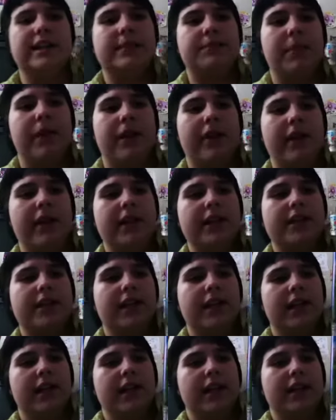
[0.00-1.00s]
Spirit,
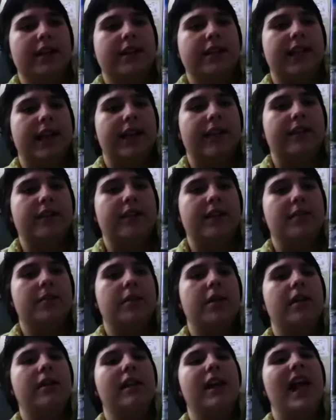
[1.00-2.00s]
Stallion of the
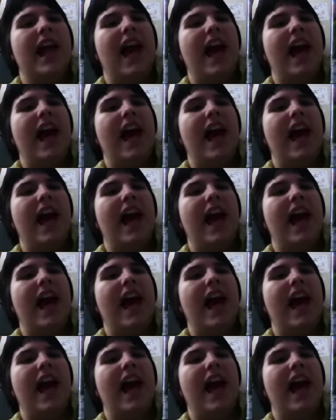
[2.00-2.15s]
Cimarron.